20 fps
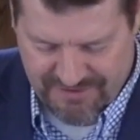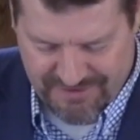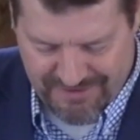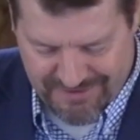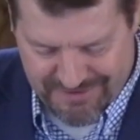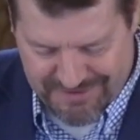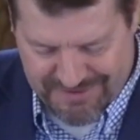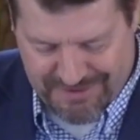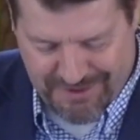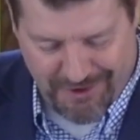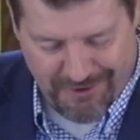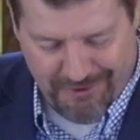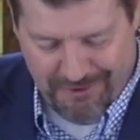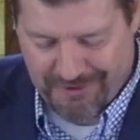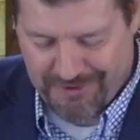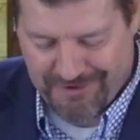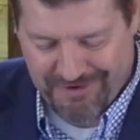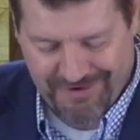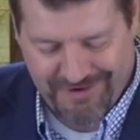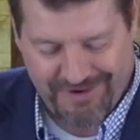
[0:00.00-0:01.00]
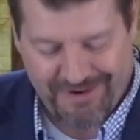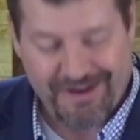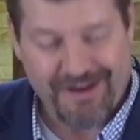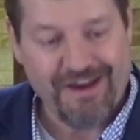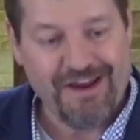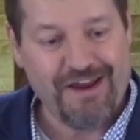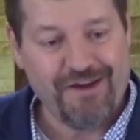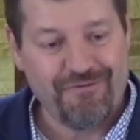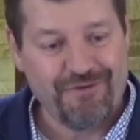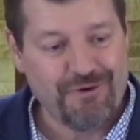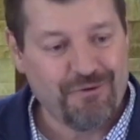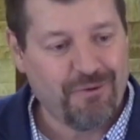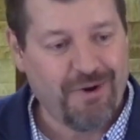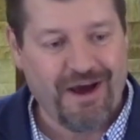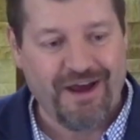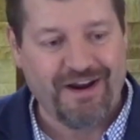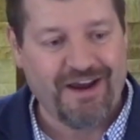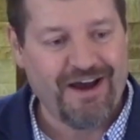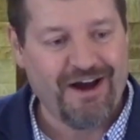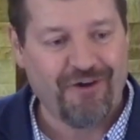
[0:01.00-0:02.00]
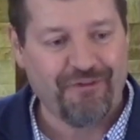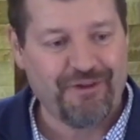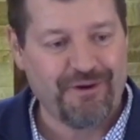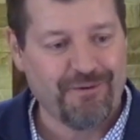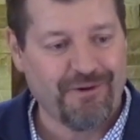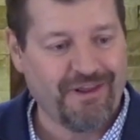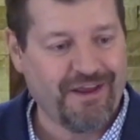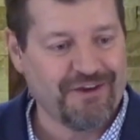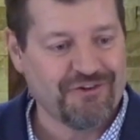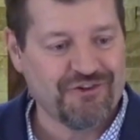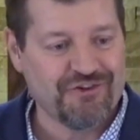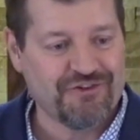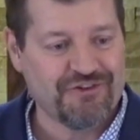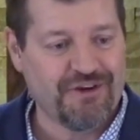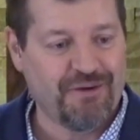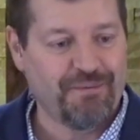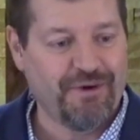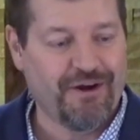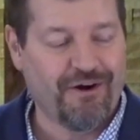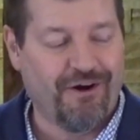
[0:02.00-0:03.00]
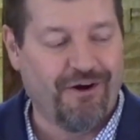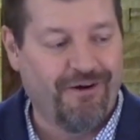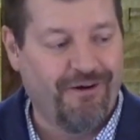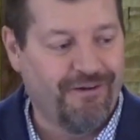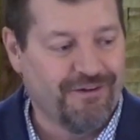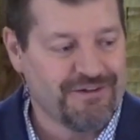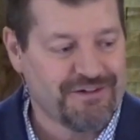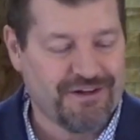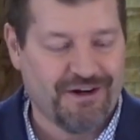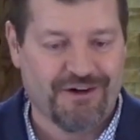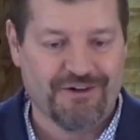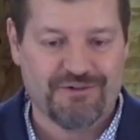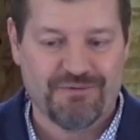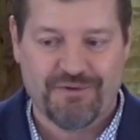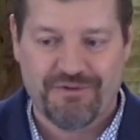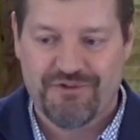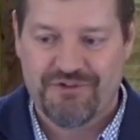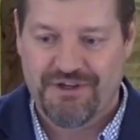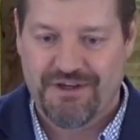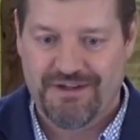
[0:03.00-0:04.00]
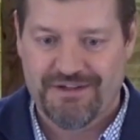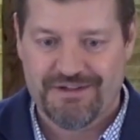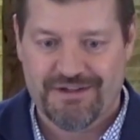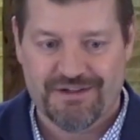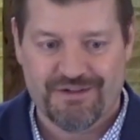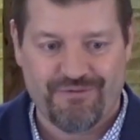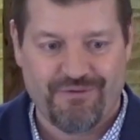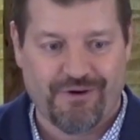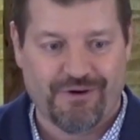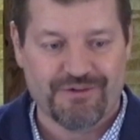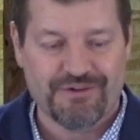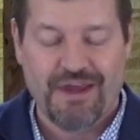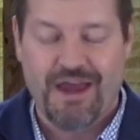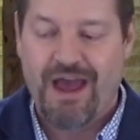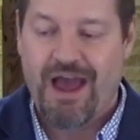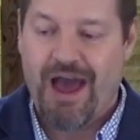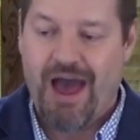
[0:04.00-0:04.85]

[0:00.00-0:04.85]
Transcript: So, if you want a healthy relationship, it all starts with Jesus first.